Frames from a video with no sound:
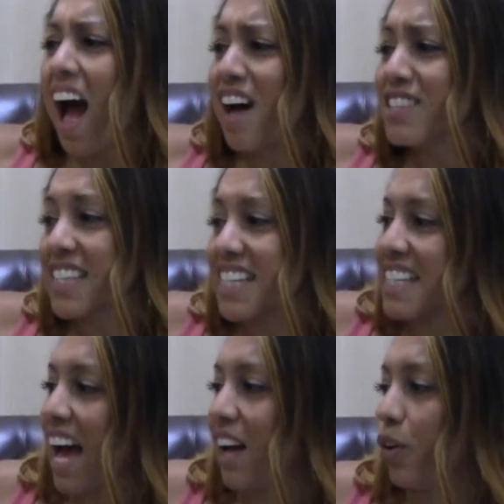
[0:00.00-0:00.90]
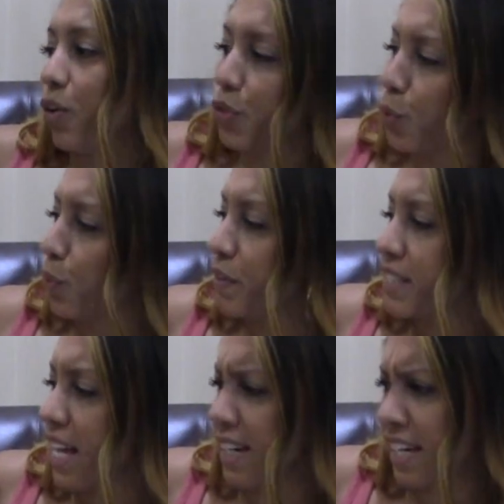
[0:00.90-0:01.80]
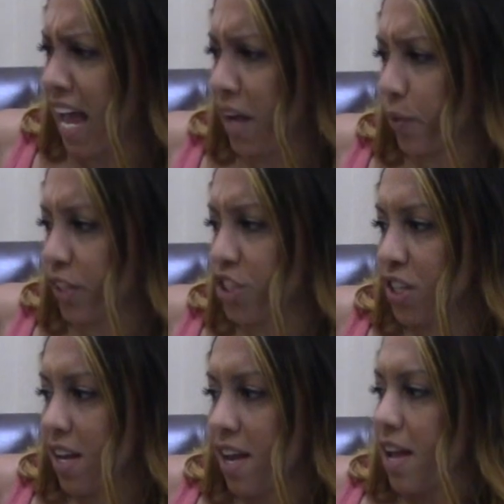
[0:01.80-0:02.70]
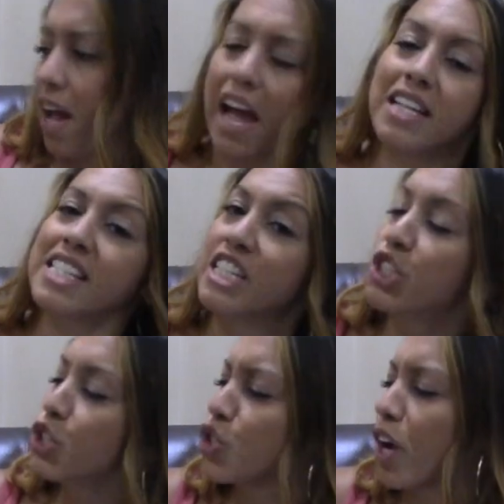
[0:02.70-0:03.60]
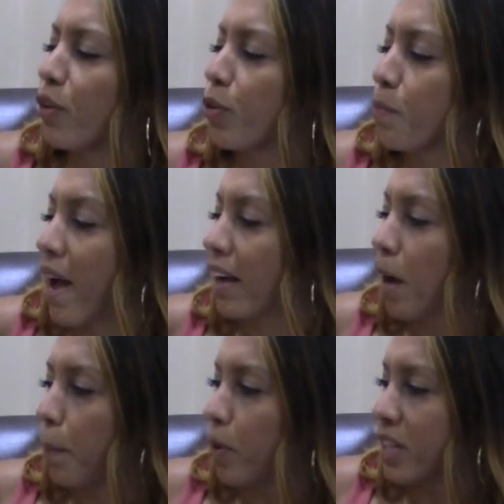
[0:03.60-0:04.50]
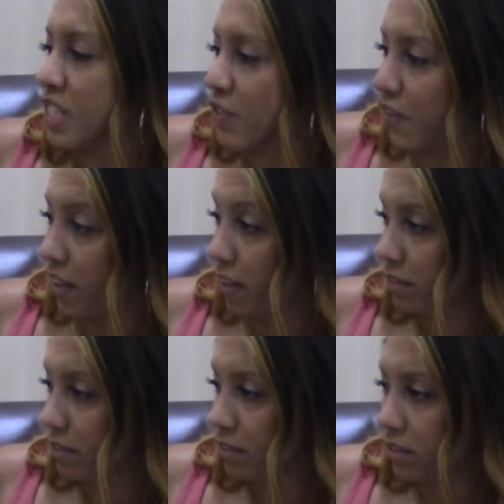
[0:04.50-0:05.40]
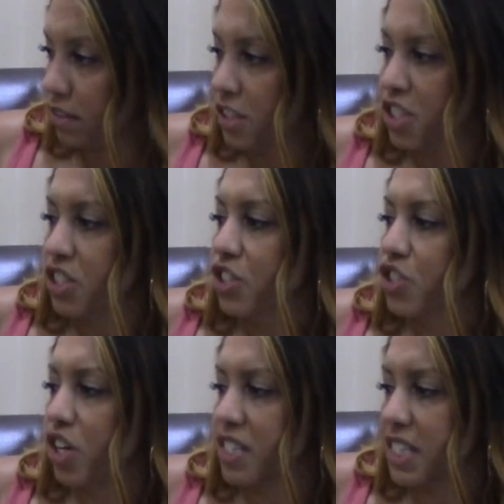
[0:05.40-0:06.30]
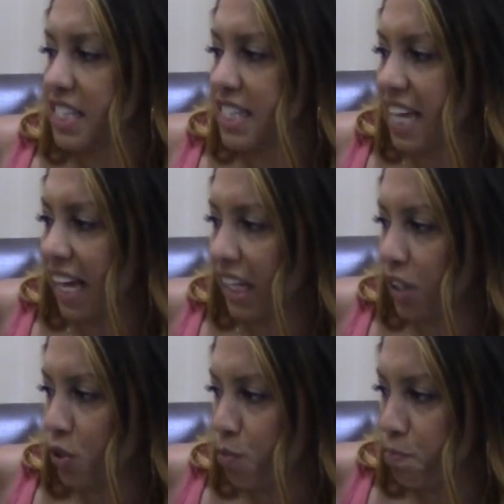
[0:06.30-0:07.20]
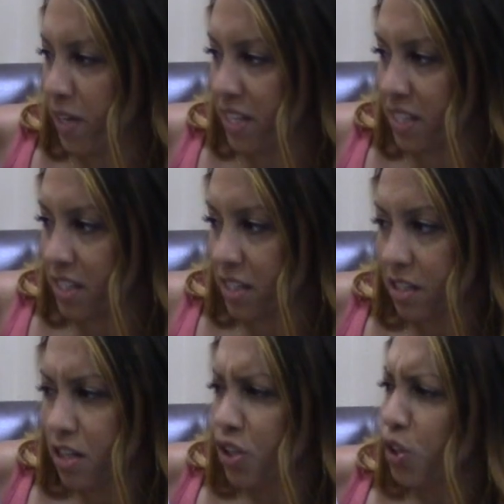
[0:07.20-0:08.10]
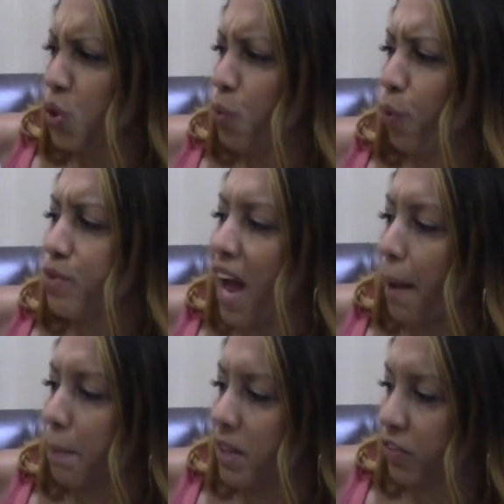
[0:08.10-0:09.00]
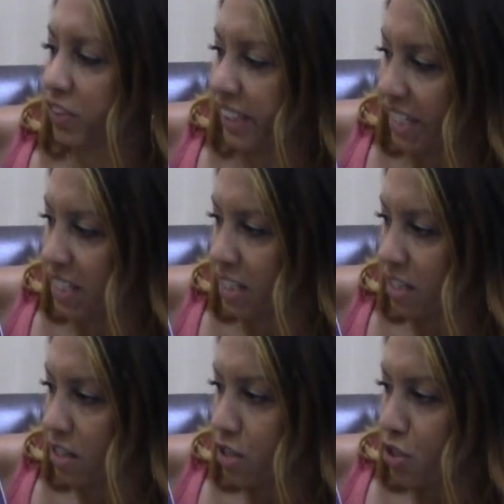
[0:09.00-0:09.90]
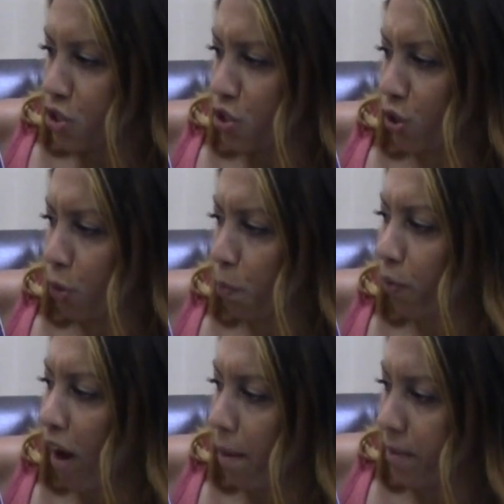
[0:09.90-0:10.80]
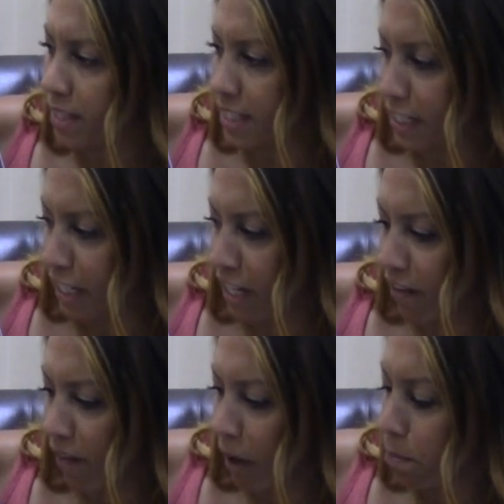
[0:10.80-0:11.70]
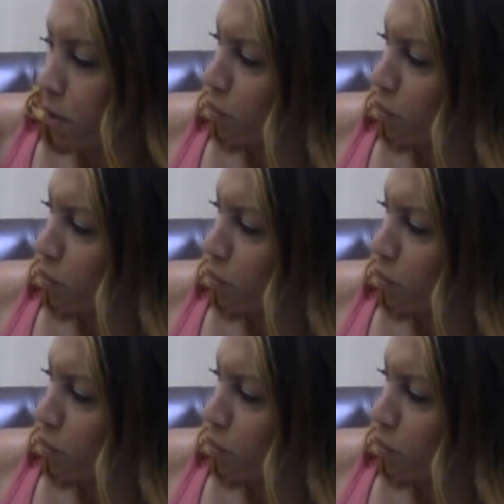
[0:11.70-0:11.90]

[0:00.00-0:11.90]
"I'll skedaddle," the wolf said in anguish as he struggled back up on his feet. "Just a second, you beast. You will not be released till you promise to give up